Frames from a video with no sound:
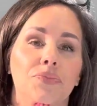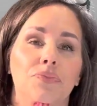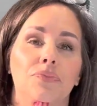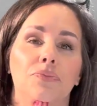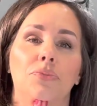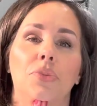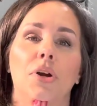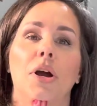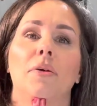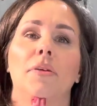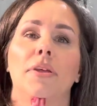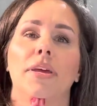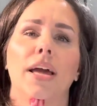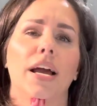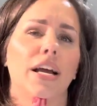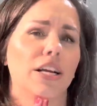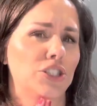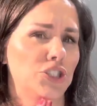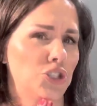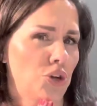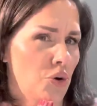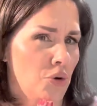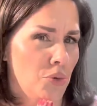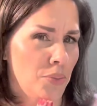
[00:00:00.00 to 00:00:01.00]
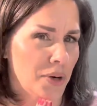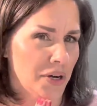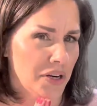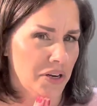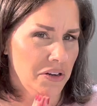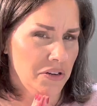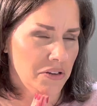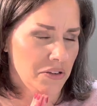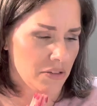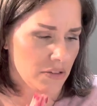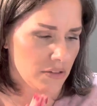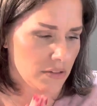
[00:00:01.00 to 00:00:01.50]
probably
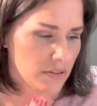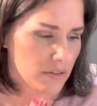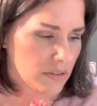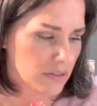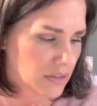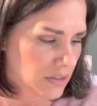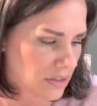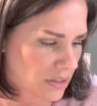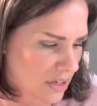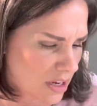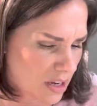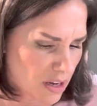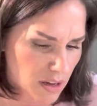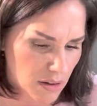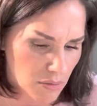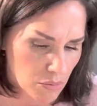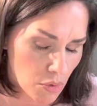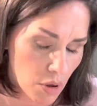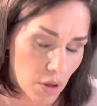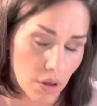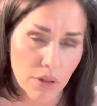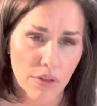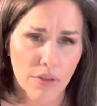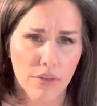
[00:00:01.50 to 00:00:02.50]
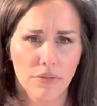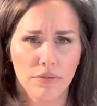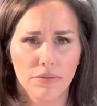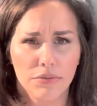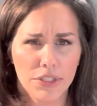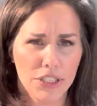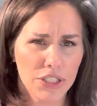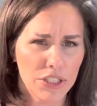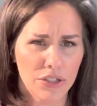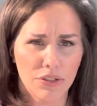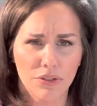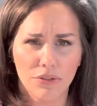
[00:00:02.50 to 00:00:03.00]
October, well,
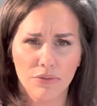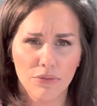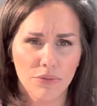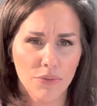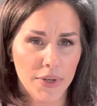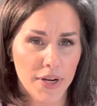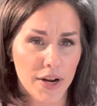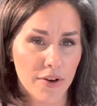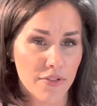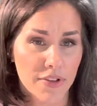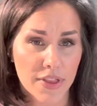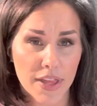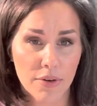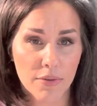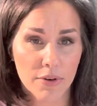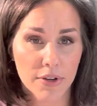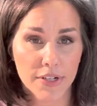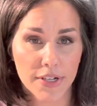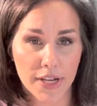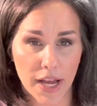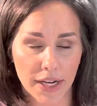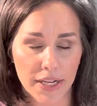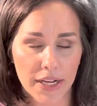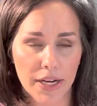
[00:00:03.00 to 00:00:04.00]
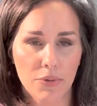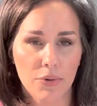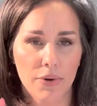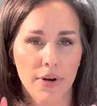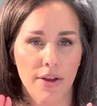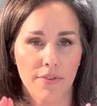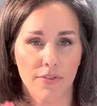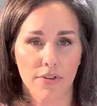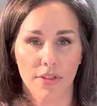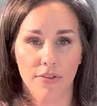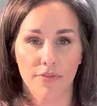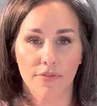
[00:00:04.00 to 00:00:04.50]
you know, whenever they were done,
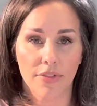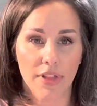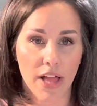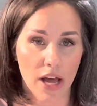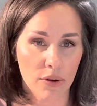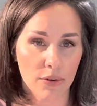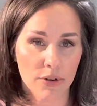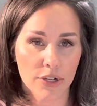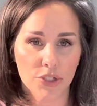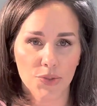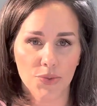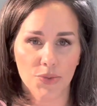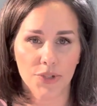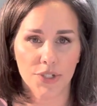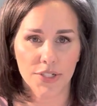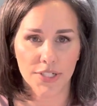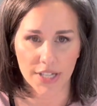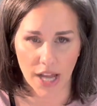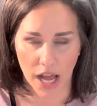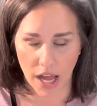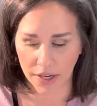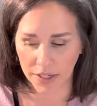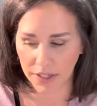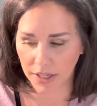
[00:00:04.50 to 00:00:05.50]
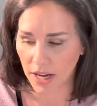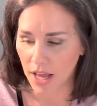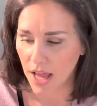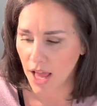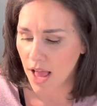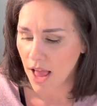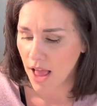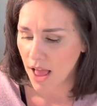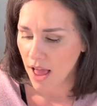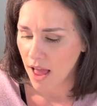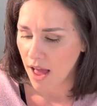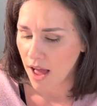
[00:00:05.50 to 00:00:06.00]
whenever the flowers were done,
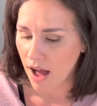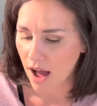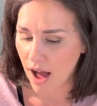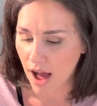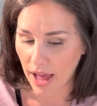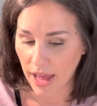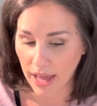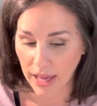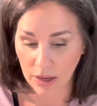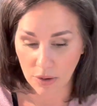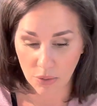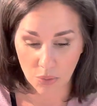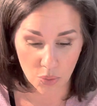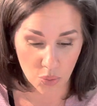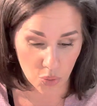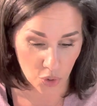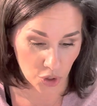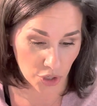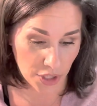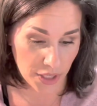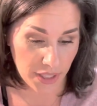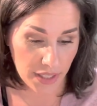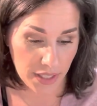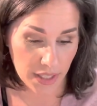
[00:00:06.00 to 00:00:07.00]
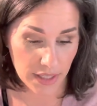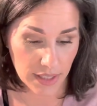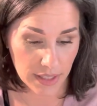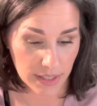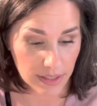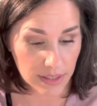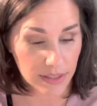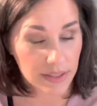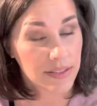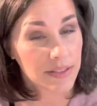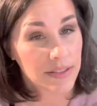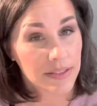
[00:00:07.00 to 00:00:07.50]
I would
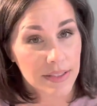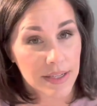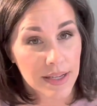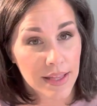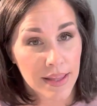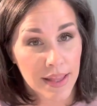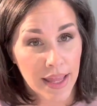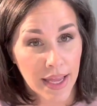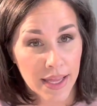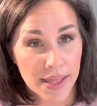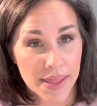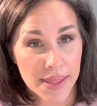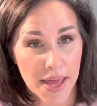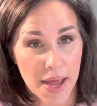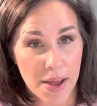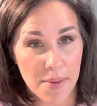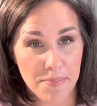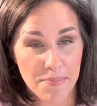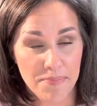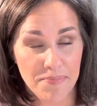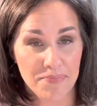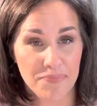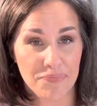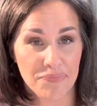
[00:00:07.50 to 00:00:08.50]
collect them